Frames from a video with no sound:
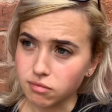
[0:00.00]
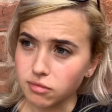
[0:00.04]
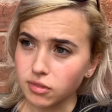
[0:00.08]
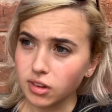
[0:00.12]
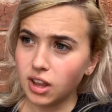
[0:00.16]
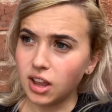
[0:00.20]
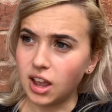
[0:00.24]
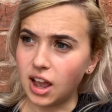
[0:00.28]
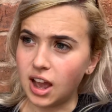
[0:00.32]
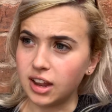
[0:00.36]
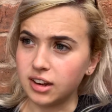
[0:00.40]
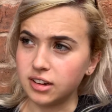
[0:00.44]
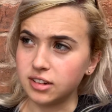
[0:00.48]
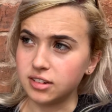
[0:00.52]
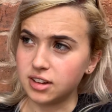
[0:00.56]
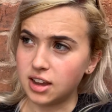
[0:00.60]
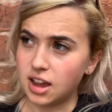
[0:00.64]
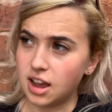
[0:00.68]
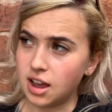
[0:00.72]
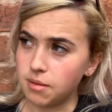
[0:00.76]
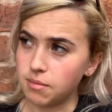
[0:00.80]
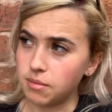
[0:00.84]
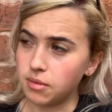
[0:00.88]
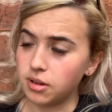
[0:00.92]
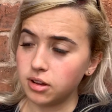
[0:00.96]
and
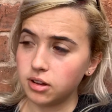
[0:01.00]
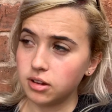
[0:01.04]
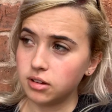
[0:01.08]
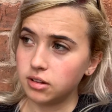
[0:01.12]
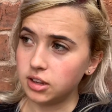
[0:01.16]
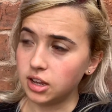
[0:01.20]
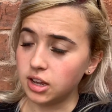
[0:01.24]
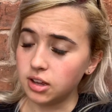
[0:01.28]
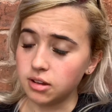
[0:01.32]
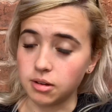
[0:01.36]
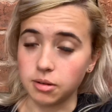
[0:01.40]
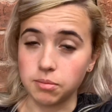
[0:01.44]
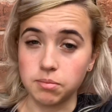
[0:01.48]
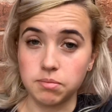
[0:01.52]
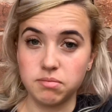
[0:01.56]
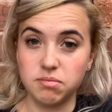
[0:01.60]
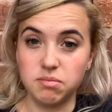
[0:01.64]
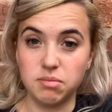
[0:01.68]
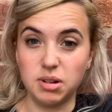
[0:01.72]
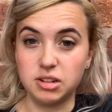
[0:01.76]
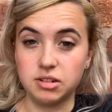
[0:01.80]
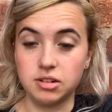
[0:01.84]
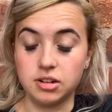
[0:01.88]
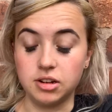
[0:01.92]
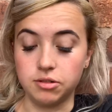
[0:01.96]
yeah,
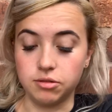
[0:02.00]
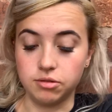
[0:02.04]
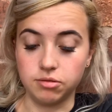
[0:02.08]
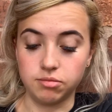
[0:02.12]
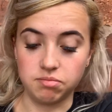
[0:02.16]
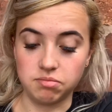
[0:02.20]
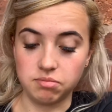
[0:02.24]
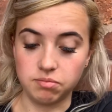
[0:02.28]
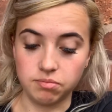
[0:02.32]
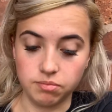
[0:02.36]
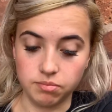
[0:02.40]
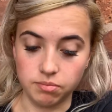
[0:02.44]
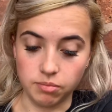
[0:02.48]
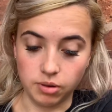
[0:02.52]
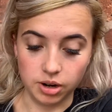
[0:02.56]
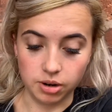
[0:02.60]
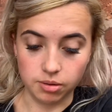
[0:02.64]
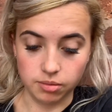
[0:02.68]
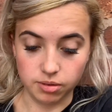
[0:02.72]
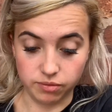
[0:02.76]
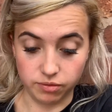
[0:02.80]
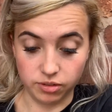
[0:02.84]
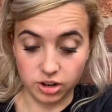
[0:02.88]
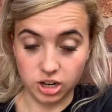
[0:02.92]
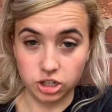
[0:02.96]
basically
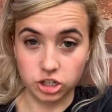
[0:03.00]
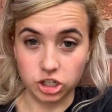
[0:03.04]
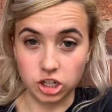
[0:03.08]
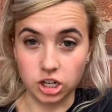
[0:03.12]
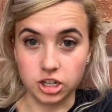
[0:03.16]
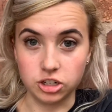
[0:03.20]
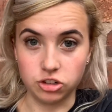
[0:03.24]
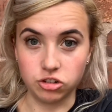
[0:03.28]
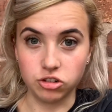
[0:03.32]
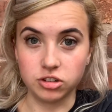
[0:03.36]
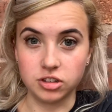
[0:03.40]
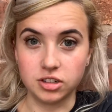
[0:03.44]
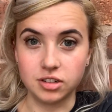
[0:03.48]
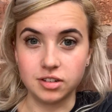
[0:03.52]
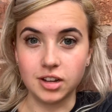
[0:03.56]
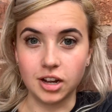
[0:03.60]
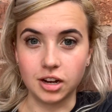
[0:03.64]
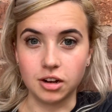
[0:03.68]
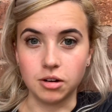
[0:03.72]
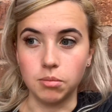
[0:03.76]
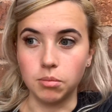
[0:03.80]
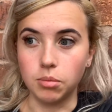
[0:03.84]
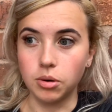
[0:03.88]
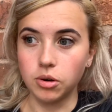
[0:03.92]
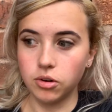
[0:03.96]
I've literally just this
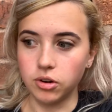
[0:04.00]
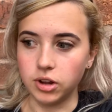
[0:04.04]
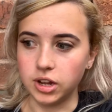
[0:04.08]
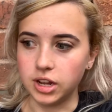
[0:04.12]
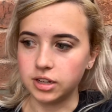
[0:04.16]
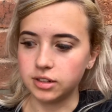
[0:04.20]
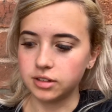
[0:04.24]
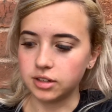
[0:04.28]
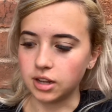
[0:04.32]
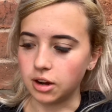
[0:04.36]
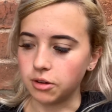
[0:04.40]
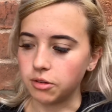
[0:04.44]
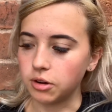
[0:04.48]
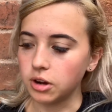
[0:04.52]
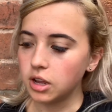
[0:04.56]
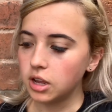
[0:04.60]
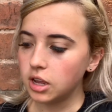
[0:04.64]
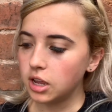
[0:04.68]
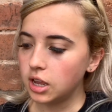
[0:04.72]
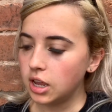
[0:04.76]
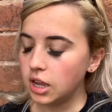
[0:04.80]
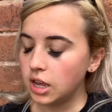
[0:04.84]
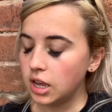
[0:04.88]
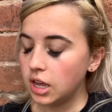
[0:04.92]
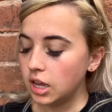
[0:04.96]
second bought it, so
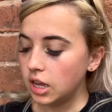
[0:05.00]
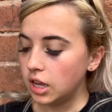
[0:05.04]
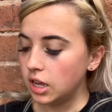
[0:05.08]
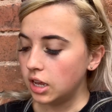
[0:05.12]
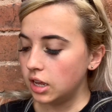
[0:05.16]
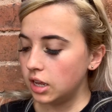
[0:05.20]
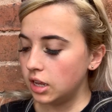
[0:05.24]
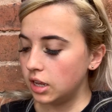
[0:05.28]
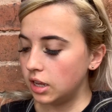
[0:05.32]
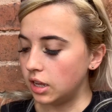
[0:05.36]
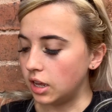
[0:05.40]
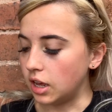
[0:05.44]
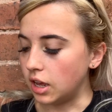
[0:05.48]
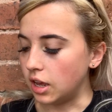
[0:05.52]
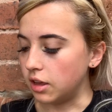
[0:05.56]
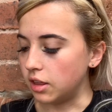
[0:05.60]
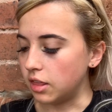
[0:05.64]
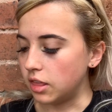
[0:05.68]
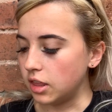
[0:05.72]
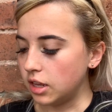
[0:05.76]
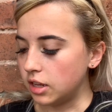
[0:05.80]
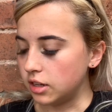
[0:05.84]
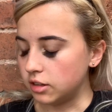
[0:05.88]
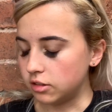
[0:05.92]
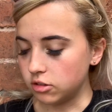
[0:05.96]
I
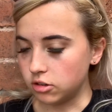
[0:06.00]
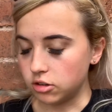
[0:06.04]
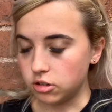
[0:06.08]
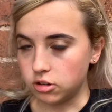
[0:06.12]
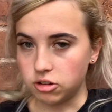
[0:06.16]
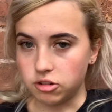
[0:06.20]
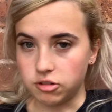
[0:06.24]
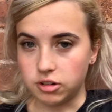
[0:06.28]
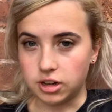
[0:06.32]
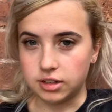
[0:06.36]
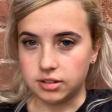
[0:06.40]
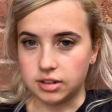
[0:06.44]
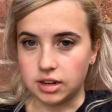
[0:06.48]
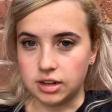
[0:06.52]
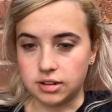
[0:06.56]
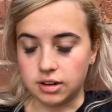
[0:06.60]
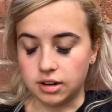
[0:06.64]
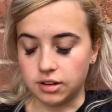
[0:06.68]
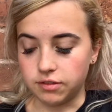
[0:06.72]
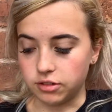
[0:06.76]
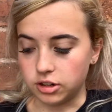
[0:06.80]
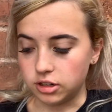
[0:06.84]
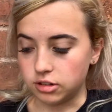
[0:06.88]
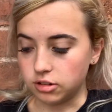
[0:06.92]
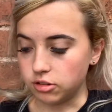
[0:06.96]
think he's going to do next day
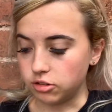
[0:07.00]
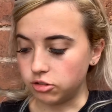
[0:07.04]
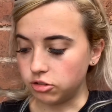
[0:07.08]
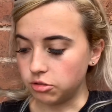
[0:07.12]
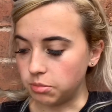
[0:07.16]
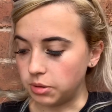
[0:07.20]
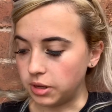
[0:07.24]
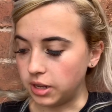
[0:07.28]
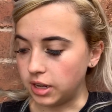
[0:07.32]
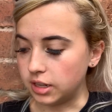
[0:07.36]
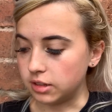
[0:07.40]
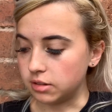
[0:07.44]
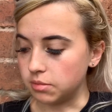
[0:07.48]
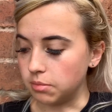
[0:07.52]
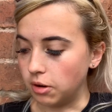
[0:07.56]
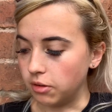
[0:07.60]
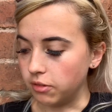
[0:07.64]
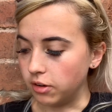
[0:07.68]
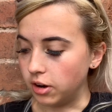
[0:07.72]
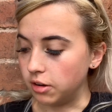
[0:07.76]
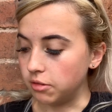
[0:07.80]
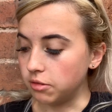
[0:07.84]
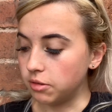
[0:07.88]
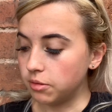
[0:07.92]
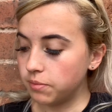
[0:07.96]
delivery, so it should be here
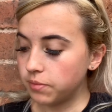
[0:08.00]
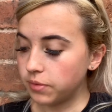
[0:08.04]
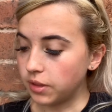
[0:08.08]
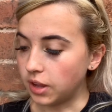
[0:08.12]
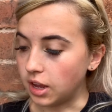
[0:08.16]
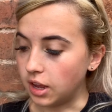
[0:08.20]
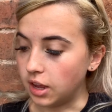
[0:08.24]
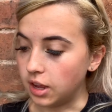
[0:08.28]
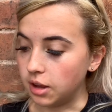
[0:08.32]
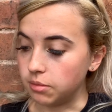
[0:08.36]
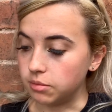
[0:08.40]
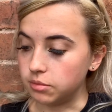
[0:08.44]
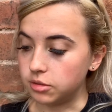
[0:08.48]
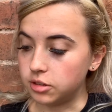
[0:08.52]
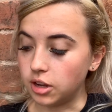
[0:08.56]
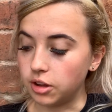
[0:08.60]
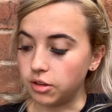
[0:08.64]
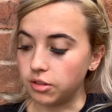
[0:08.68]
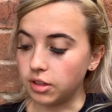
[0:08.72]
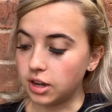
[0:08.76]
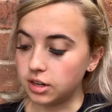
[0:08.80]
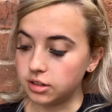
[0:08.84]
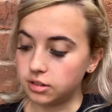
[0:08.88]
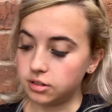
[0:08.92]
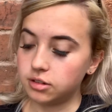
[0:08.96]
tomorrow. So
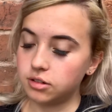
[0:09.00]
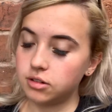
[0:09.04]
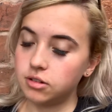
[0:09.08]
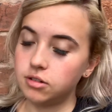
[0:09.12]
that's